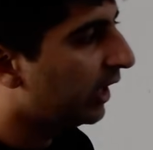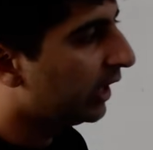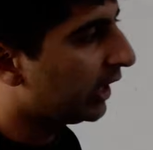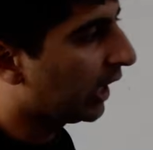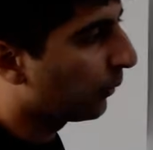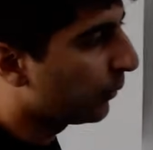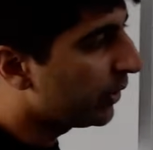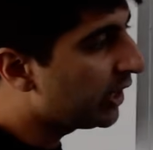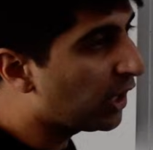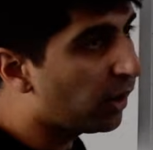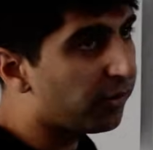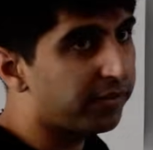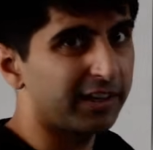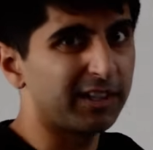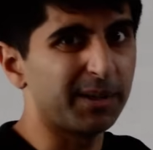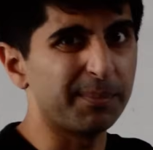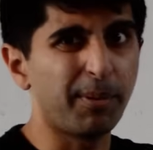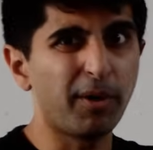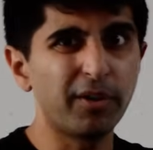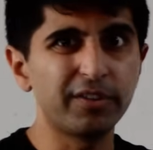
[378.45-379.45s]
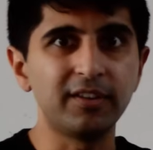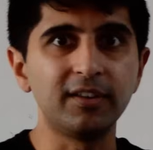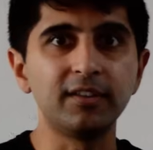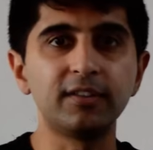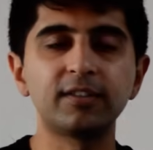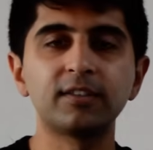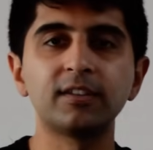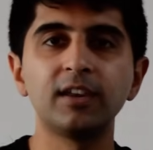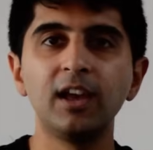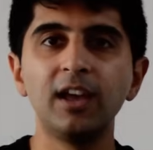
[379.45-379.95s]
Now, we know that
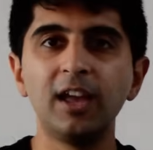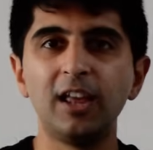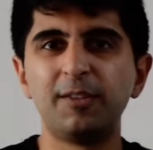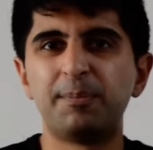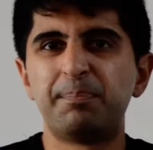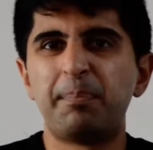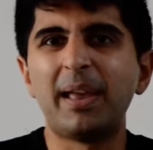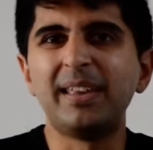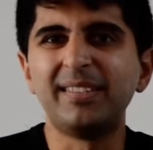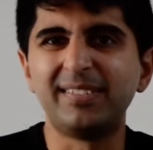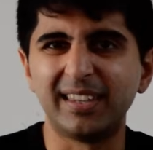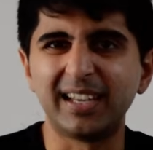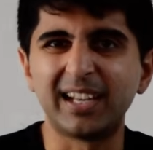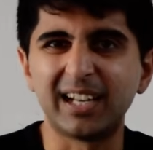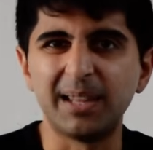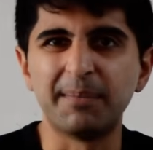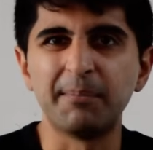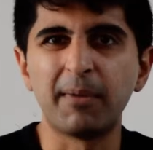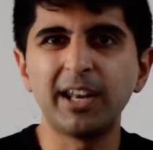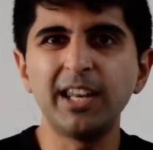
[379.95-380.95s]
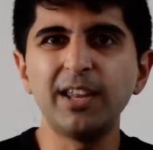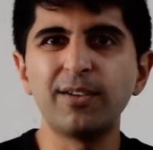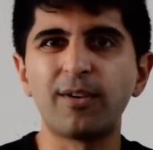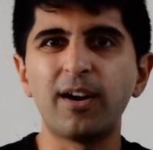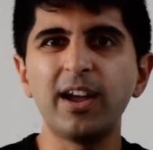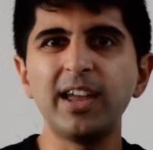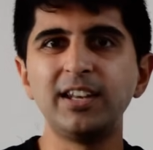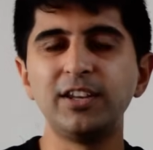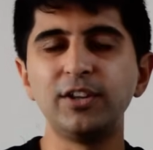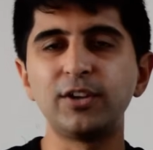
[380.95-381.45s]
deposits is basically money,
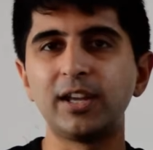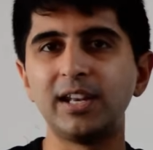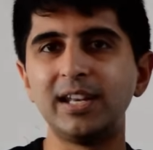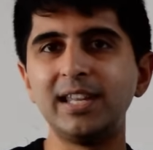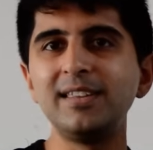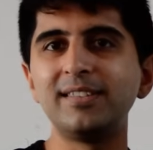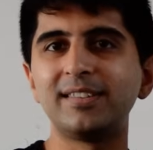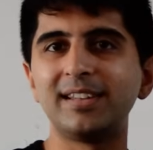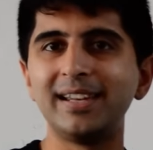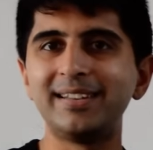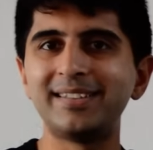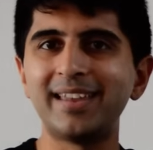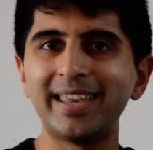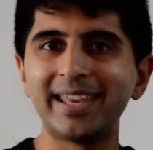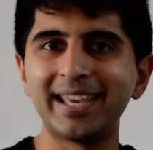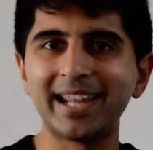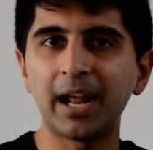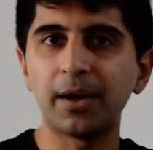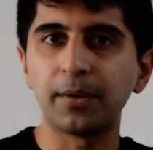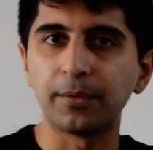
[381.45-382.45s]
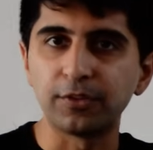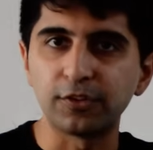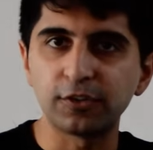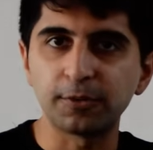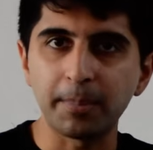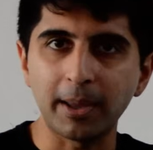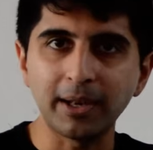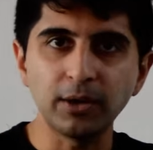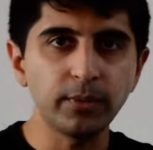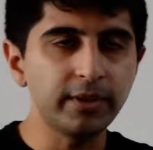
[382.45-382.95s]
right? You can easily take it out and
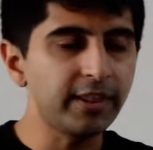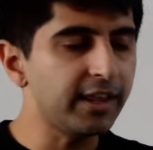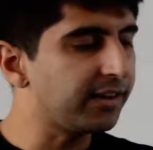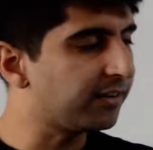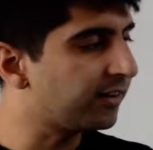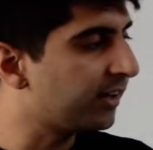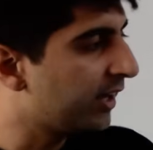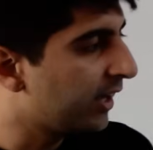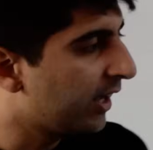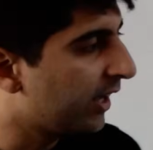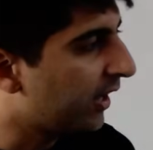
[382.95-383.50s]
spend with it.